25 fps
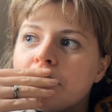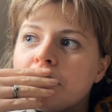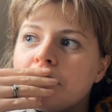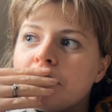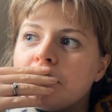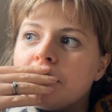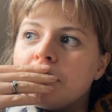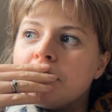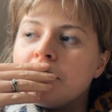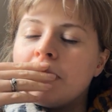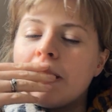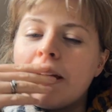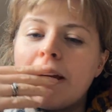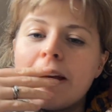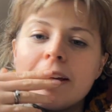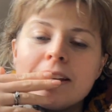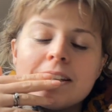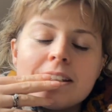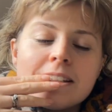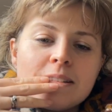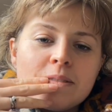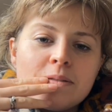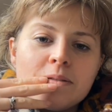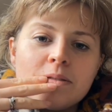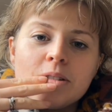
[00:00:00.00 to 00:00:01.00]
yeah, it
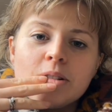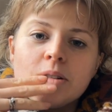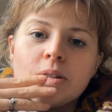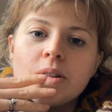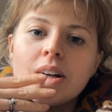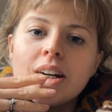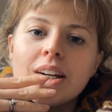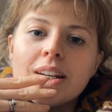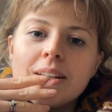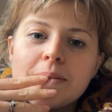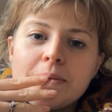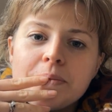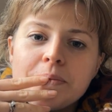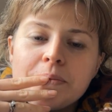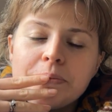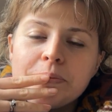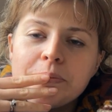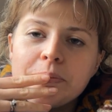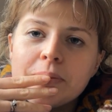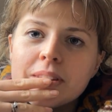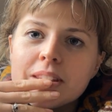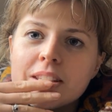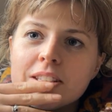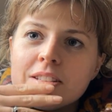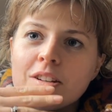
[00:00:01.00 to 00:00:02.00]
doesn't feel great.
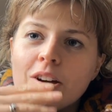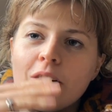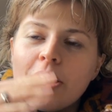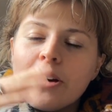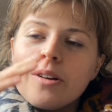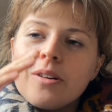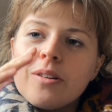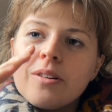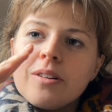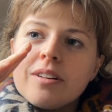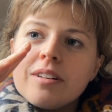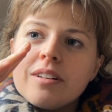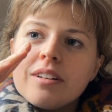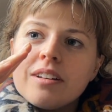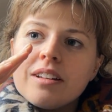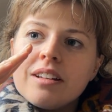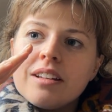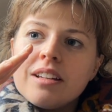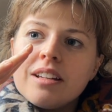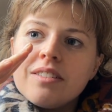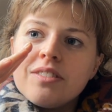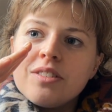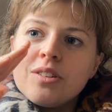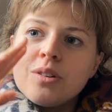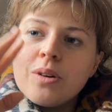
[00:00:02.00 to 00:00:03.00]
So
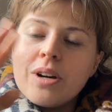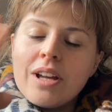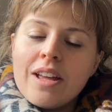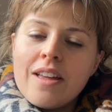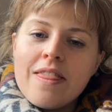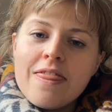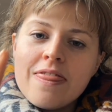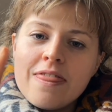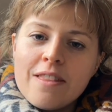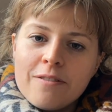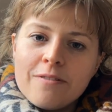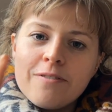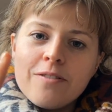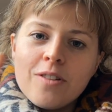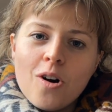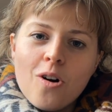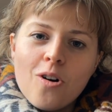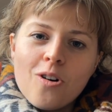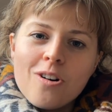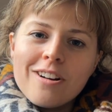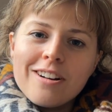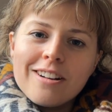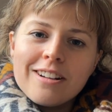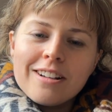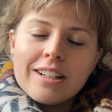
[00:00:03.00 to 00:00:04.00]
if you're in the
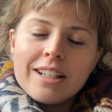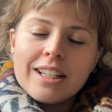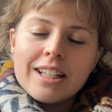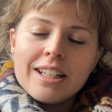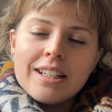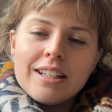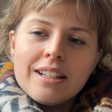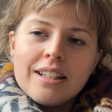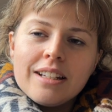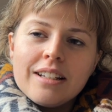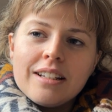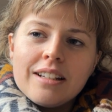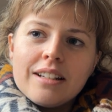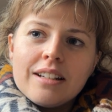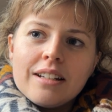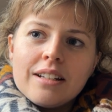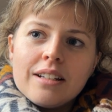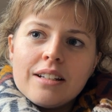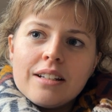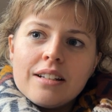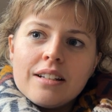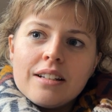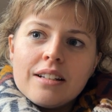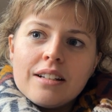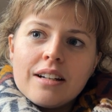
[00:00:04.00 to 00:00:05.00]
fog,
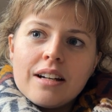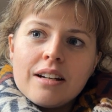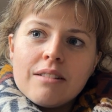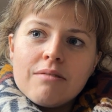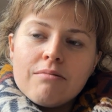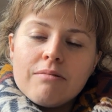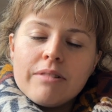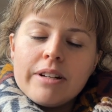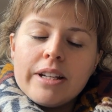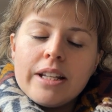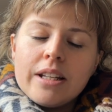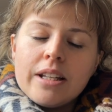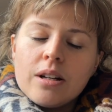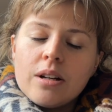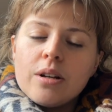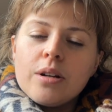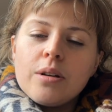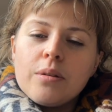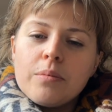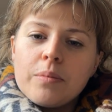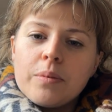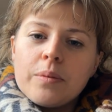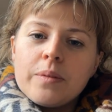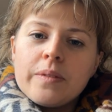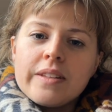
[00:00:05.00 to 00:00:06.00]
I really
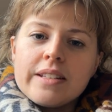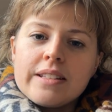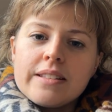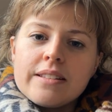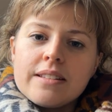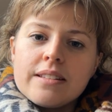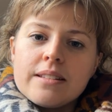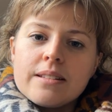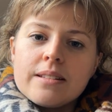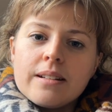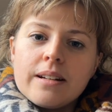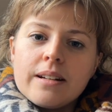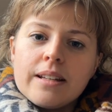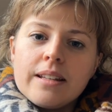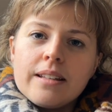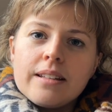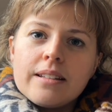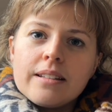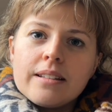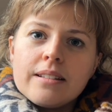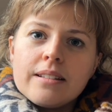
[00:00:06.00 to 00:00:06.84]
hope this is like